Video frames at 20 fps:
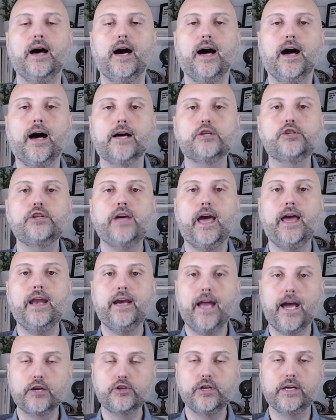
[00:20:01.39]
Uh,
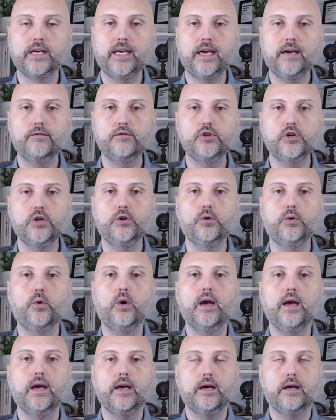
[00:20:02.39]
Shannon actually gives
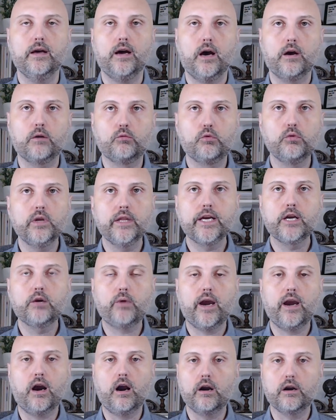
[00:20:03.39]
you a really
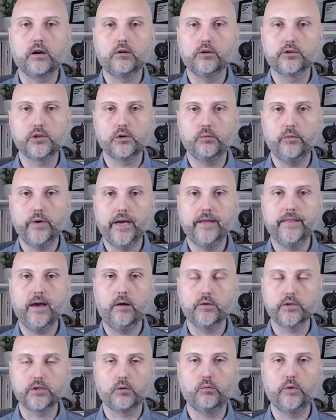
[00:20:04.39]
great article to read
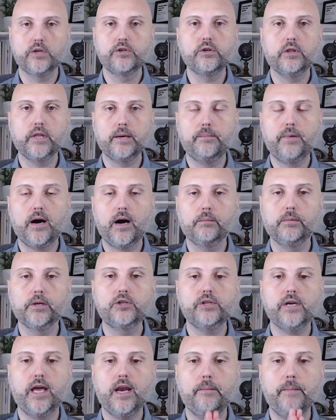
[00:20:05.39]
that was originally
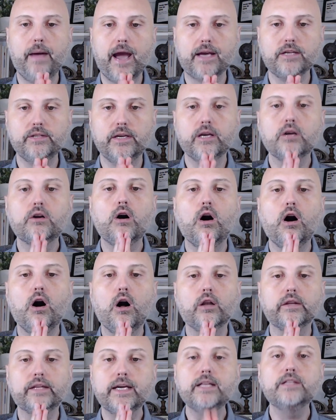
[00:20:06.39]
published in a magazine
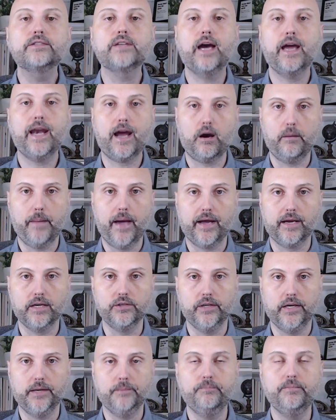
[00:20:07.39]
called Inside Out
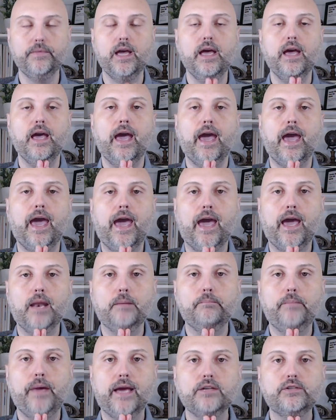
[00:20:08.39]
Magazine.
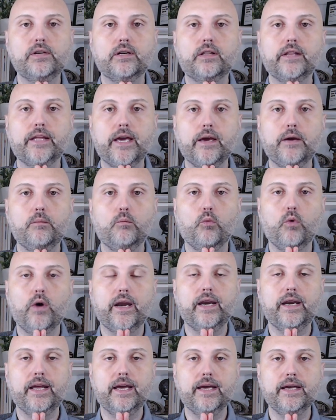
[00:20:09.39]
And basically,
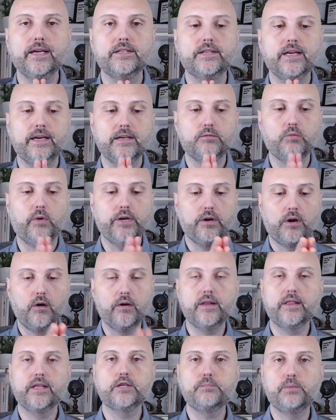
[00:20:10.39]
what it is is when you
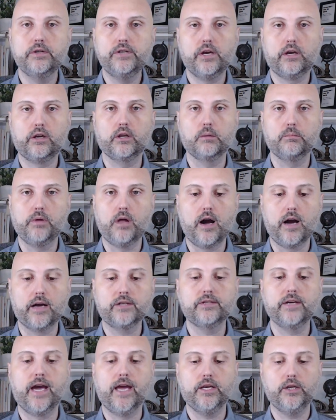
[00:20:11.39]
go to this particular
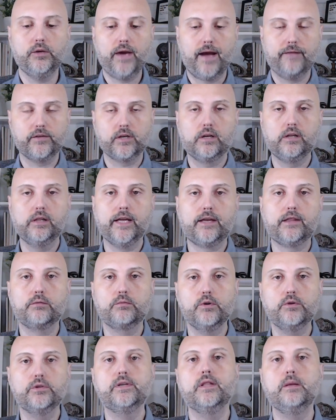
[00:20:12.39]
blog site, you have to click
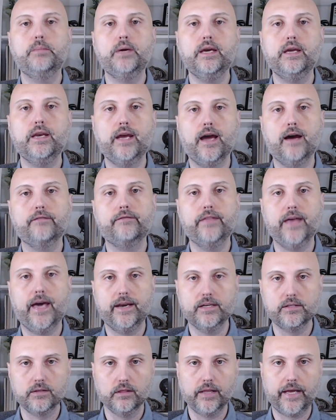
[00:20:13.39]
through to the PDF
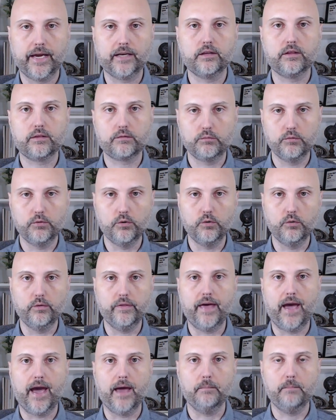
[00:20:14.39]
that is linked through
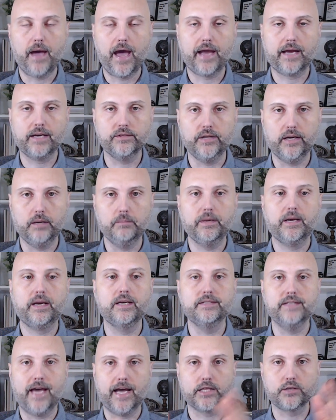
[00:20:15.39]
that magazine
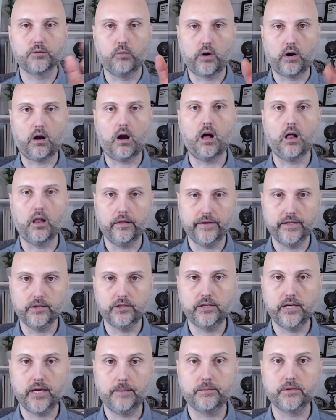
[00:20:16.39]
because that's where all
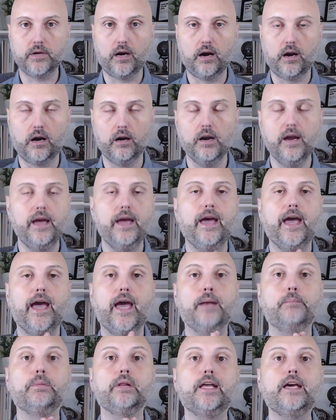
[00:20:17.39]
these tips are.
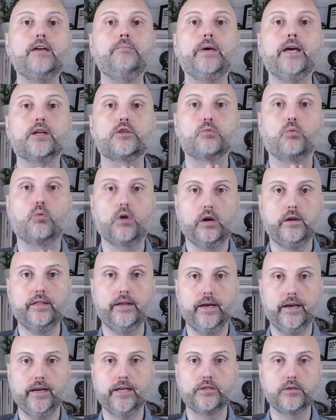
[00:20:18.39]
And believe me, it's worth
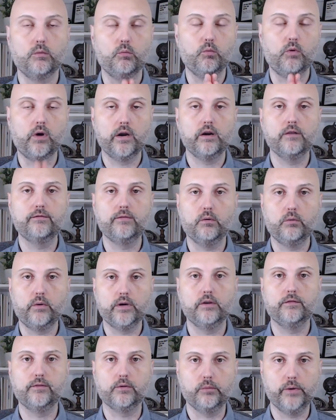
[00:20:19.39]
it. It's a wonderful,
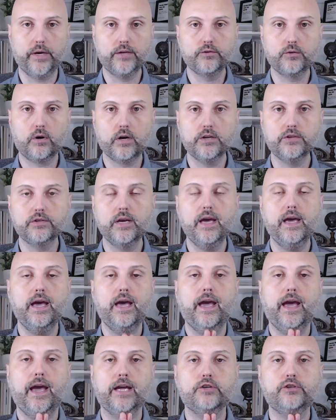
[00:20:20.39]
wonderful resource.
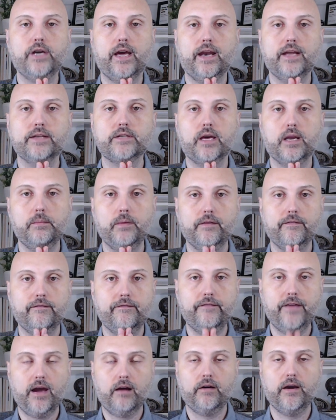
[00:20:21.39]
And Shannon's going to be
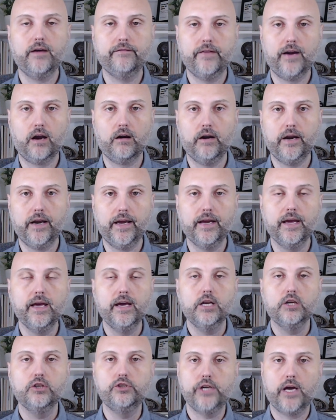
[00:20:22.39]
very, very
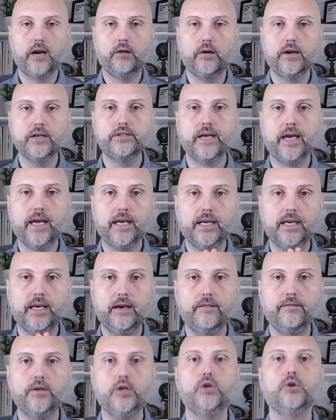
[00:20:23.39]
generous and
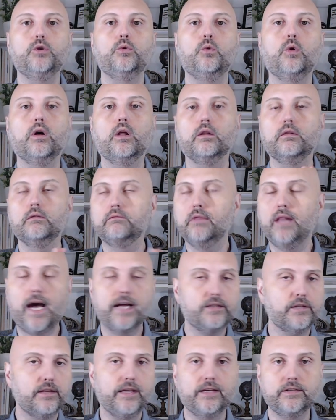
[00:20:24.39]
give you
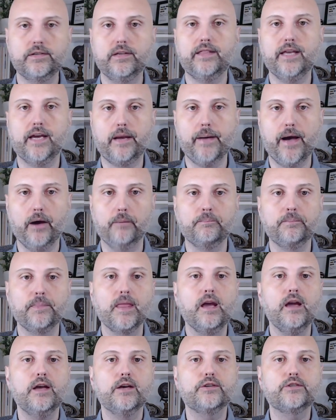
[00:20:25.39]
lots of things to think about.
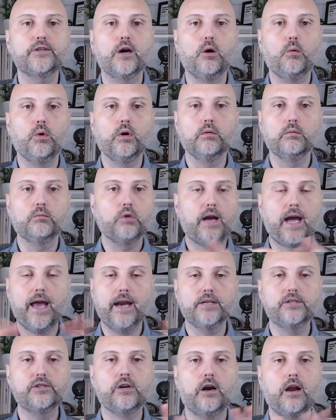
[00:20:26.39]
So we'll, we'll,
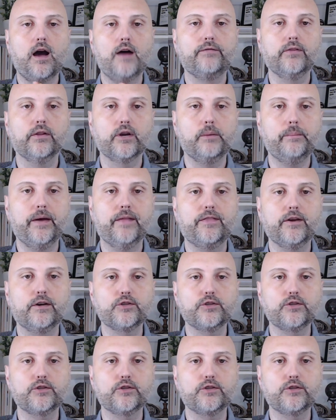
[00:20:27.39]
kind of start off a little bit.